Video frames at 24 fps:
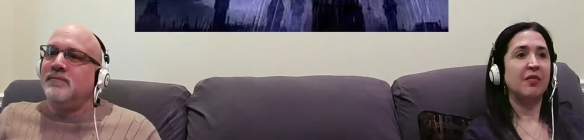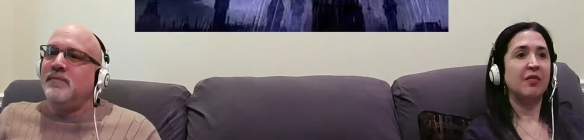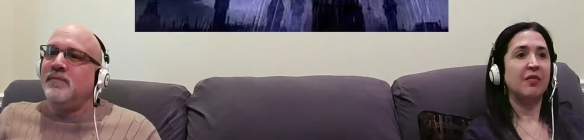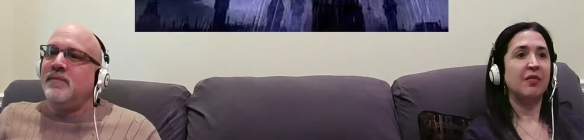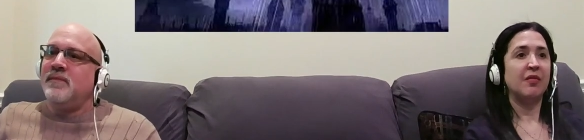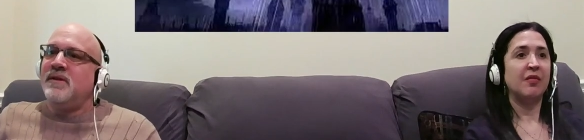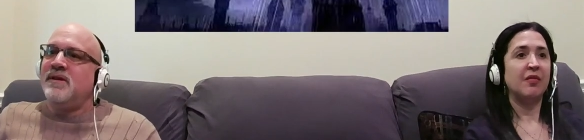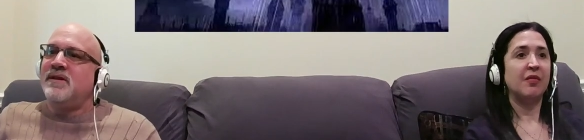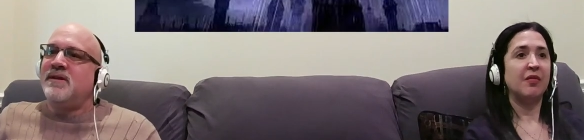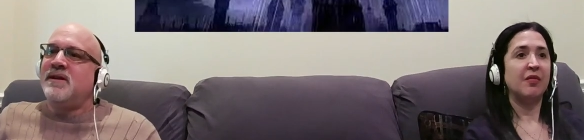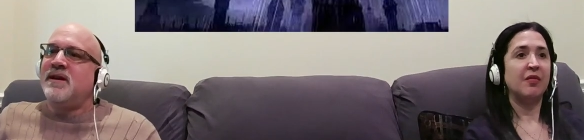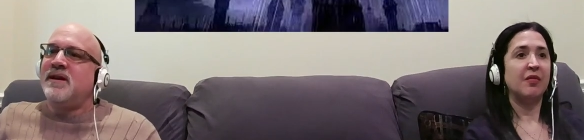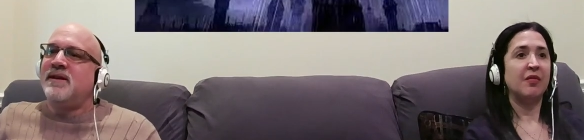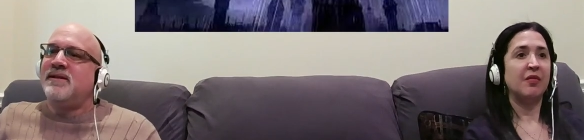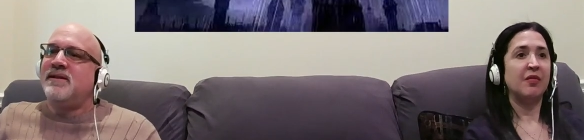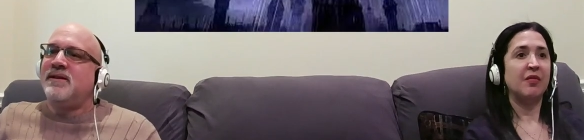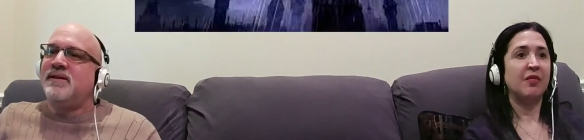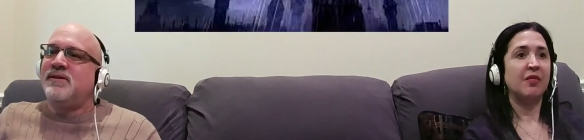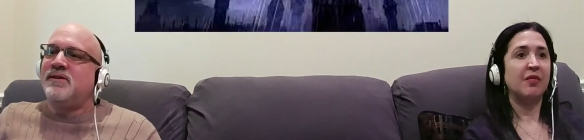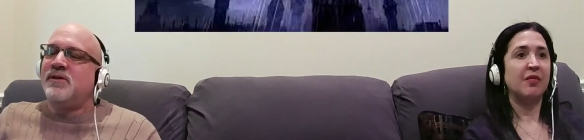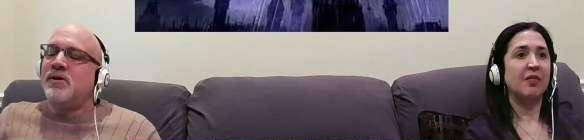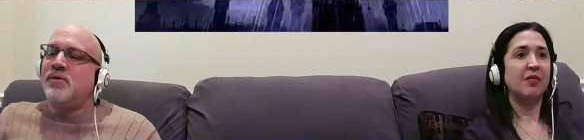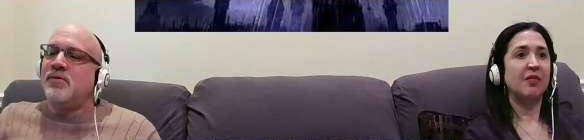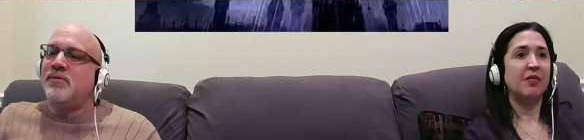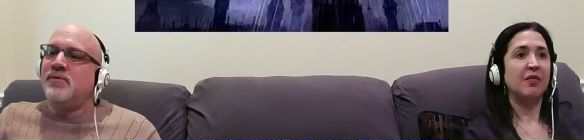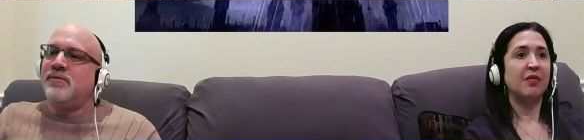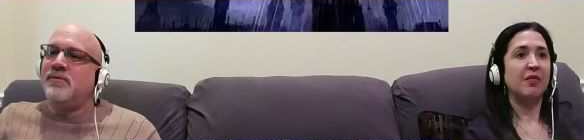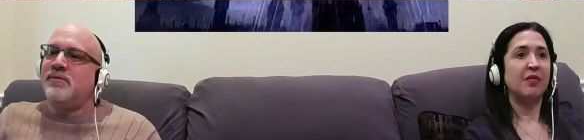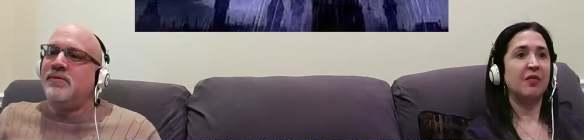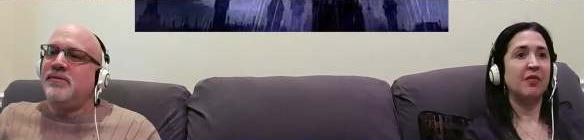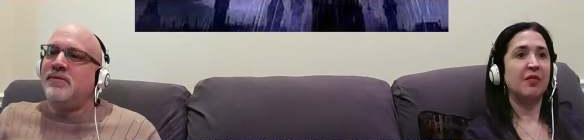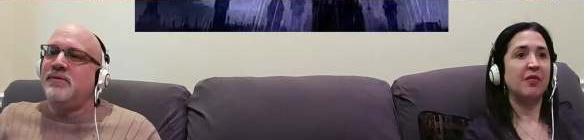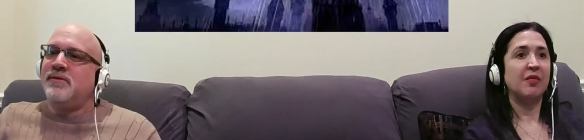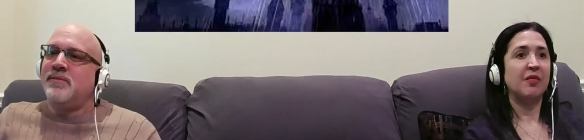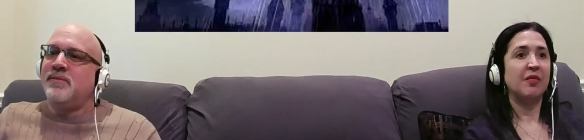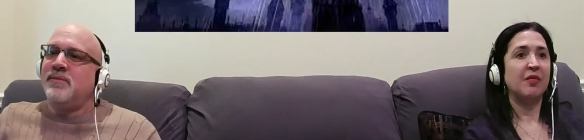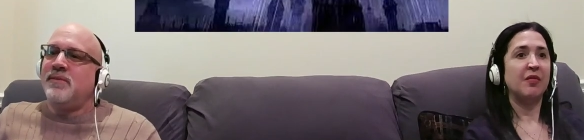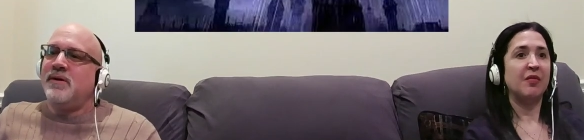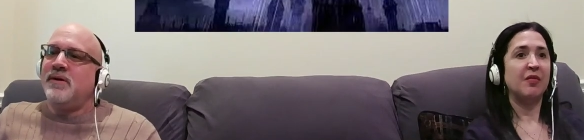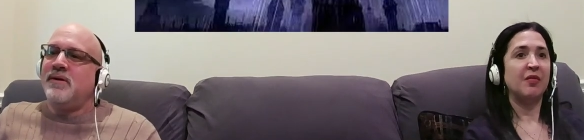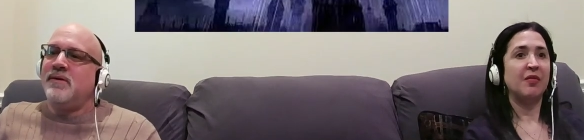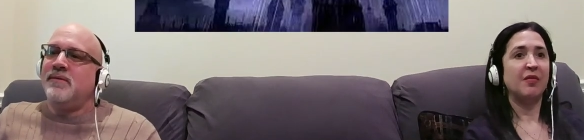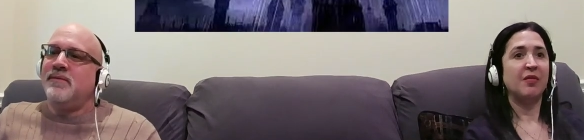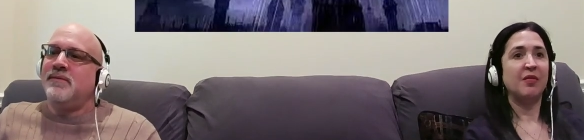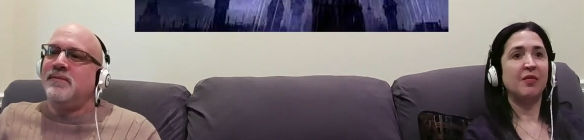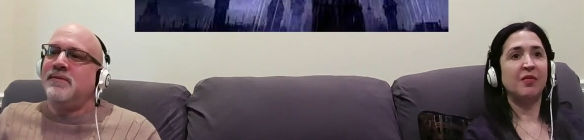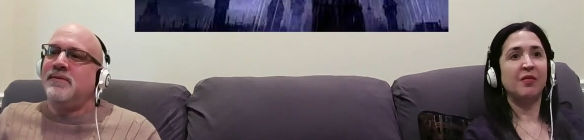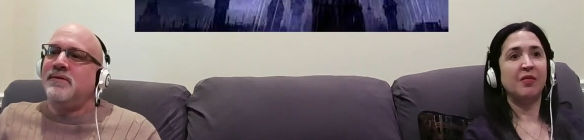Speaker 1: This guy's a stone
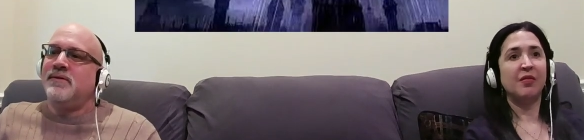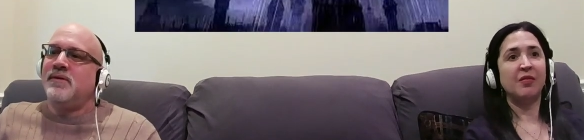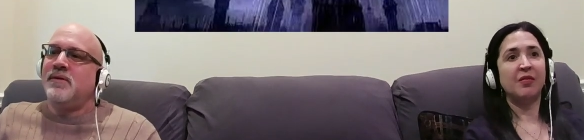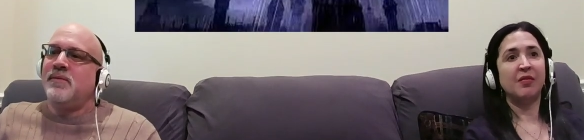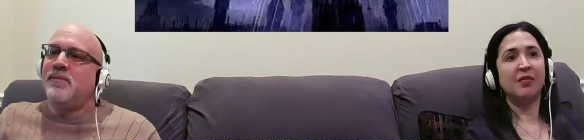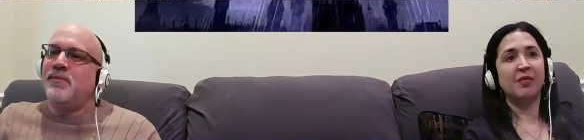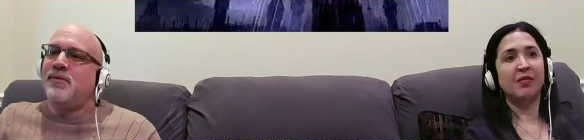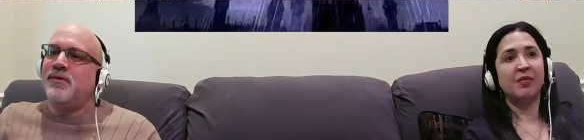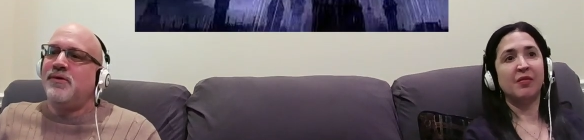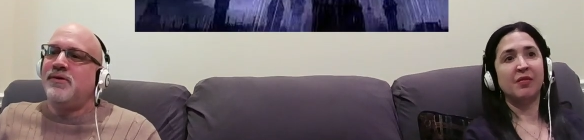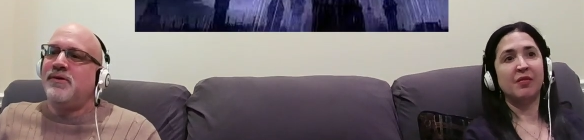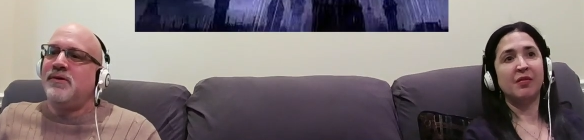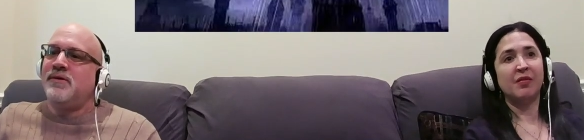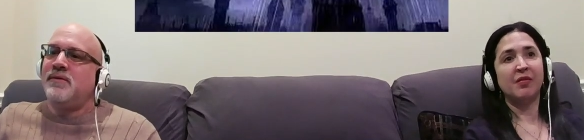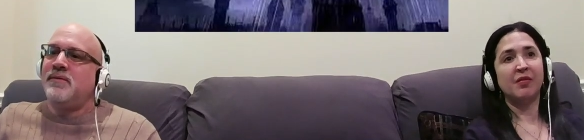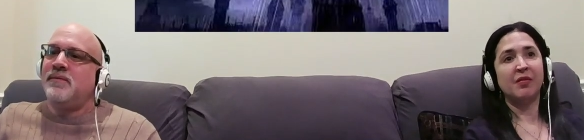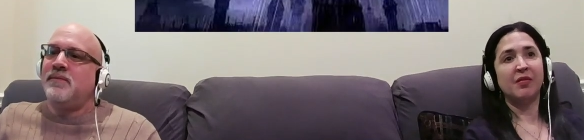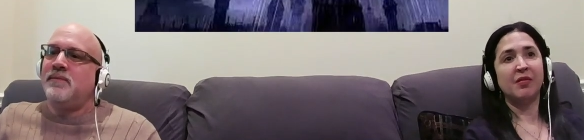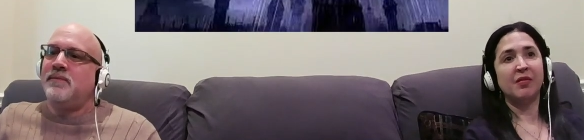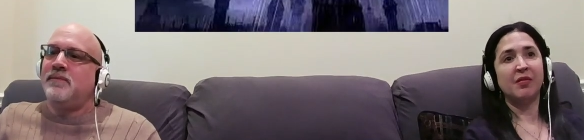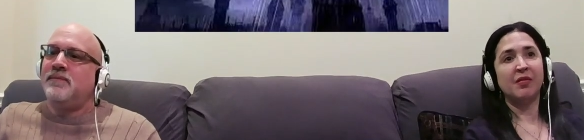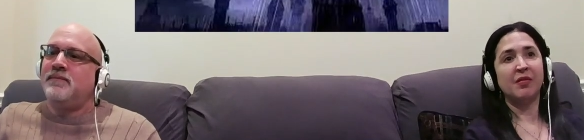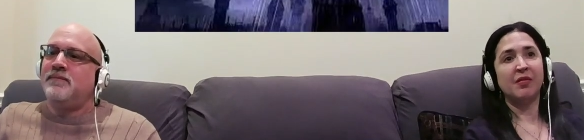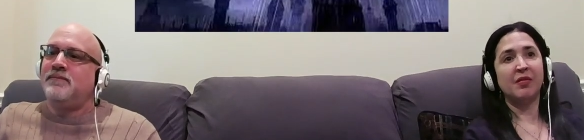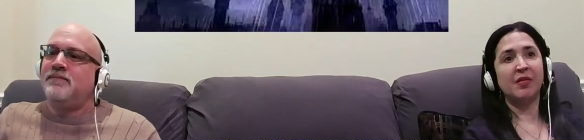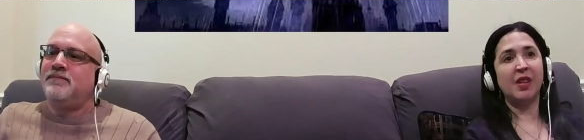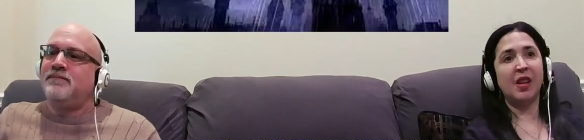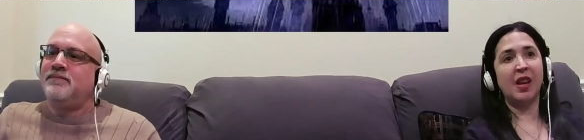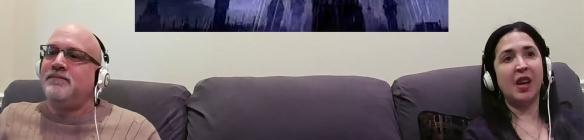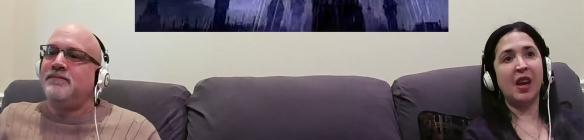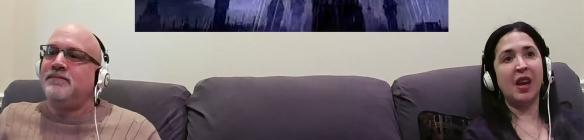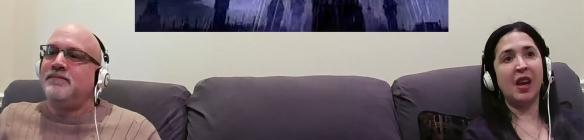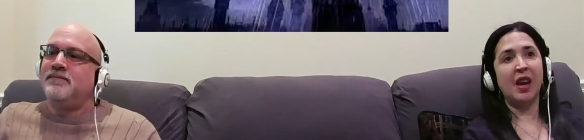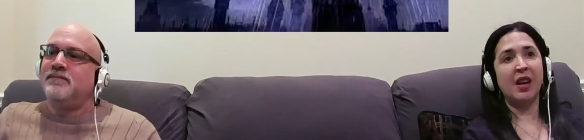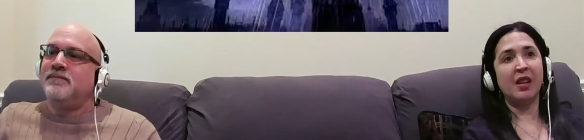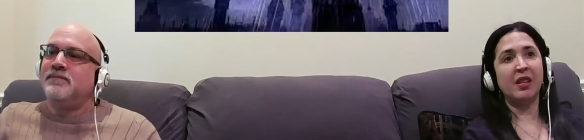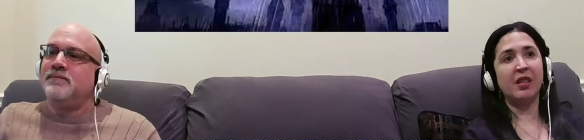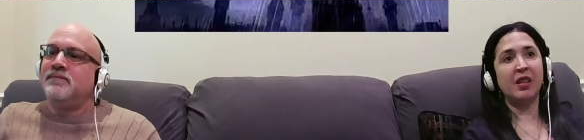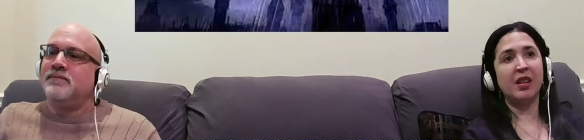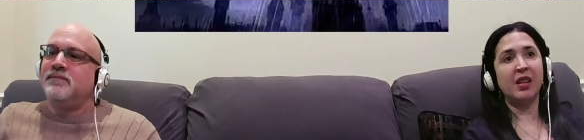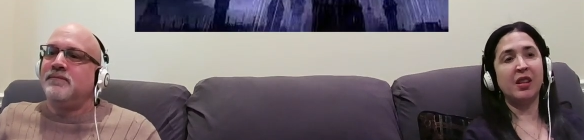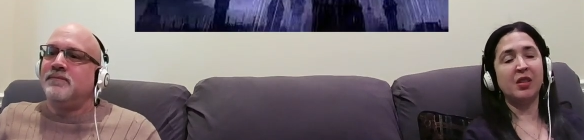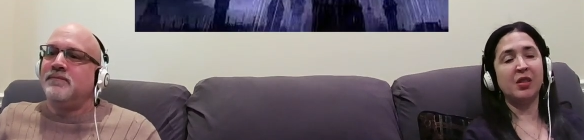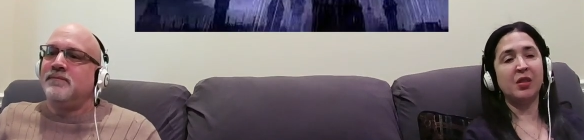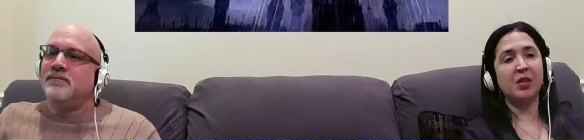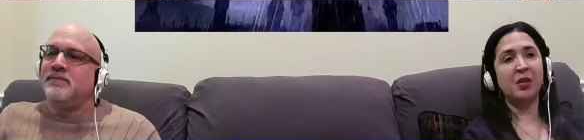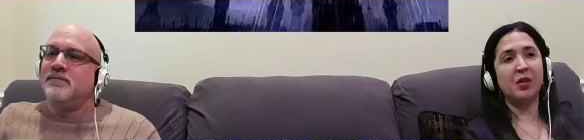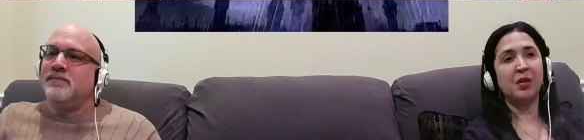something? Stone person?
Speaker 2: Yeah, I
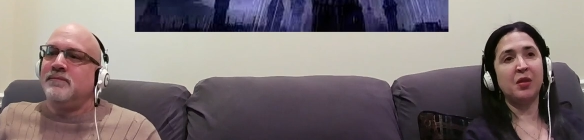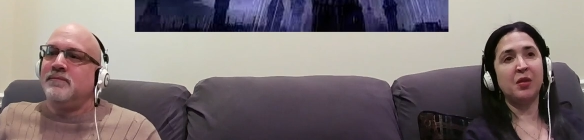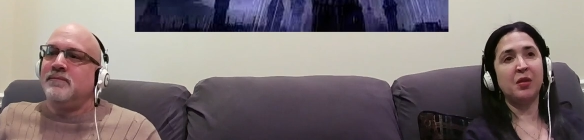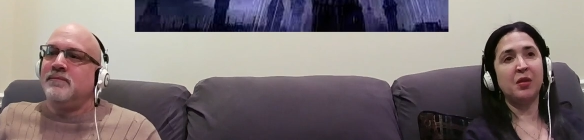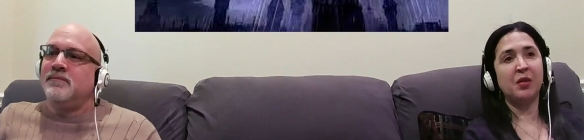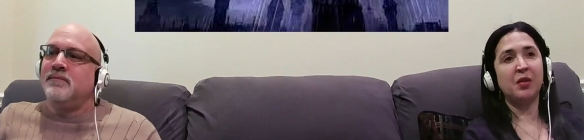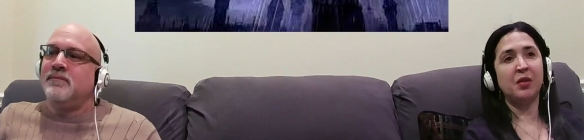think so.